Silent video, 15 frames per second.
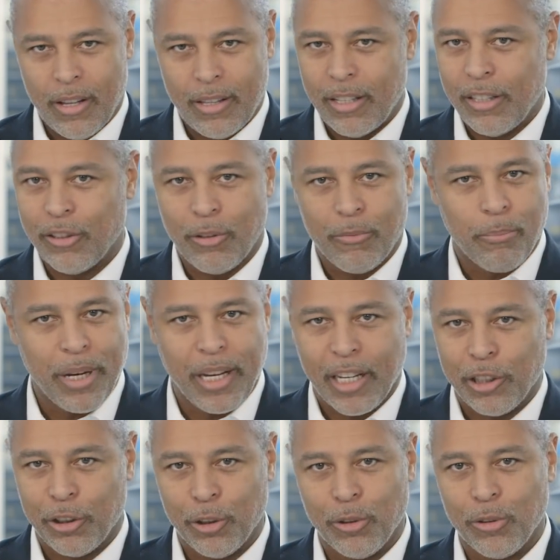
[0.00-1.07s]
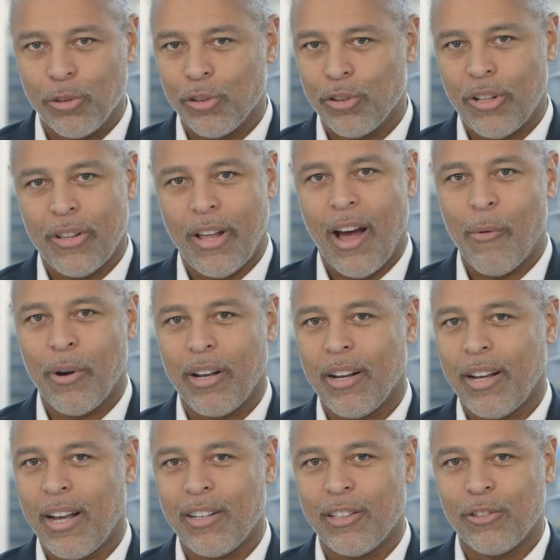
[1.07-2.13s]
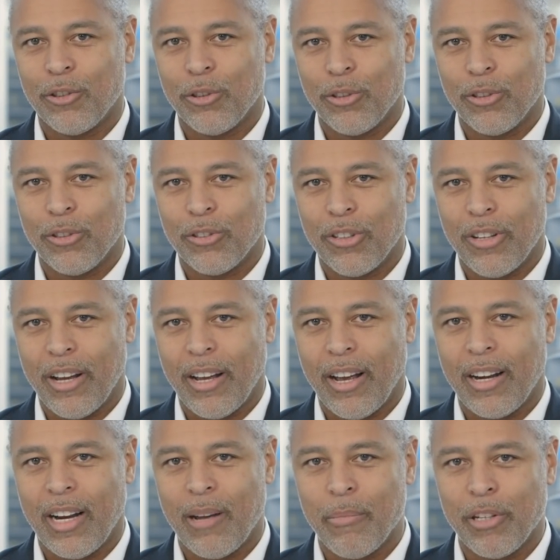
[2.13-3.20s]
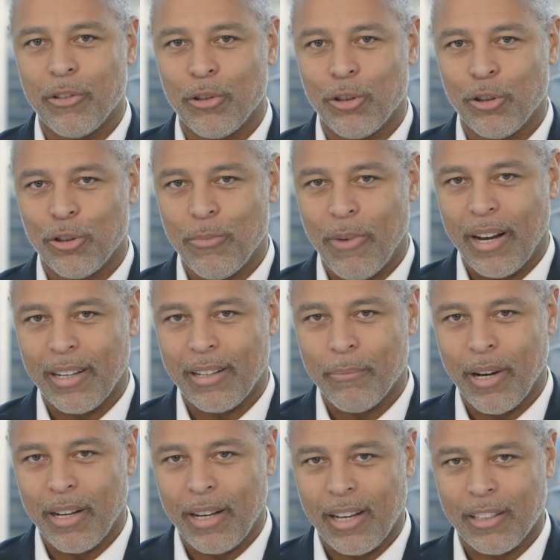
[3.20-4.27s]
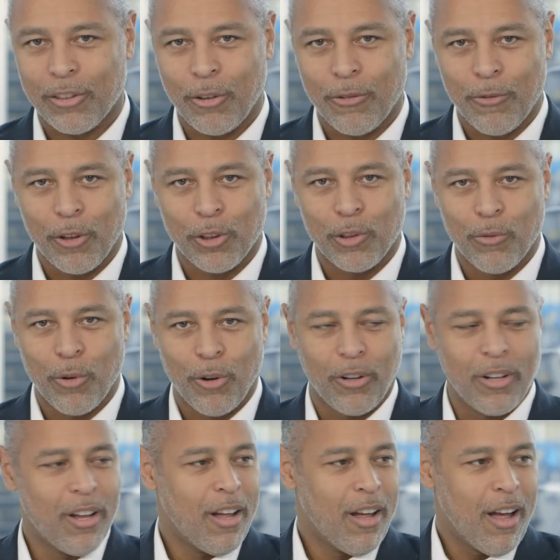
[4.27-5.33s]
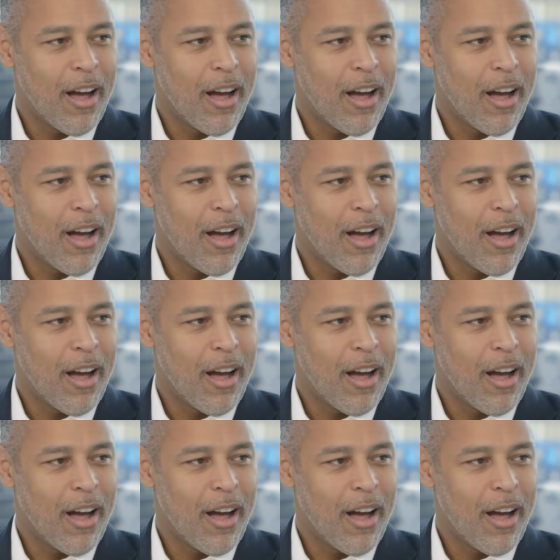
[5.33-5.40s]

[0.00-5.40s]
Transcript: These are big issues that we're going to get into today, and let me introduce my guests. So first of all,